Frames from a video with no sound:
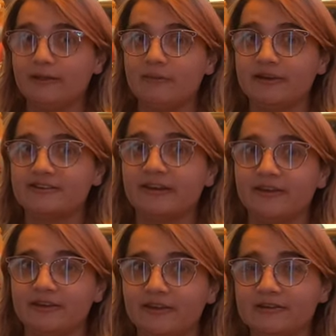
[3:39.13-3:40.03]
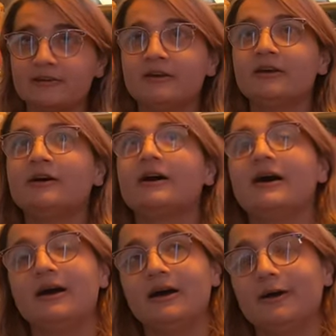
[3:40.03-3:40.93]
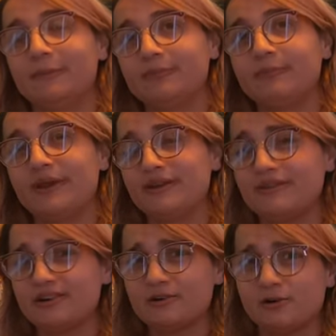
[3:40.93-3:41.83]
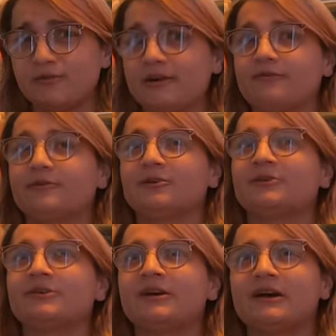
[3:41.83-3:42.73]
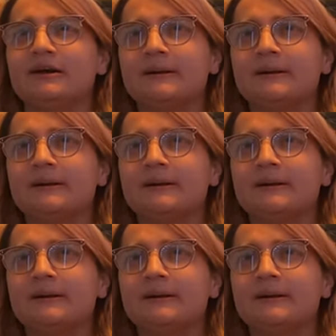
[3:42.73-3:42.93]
let me tell you. Bendy and the Dark Revival,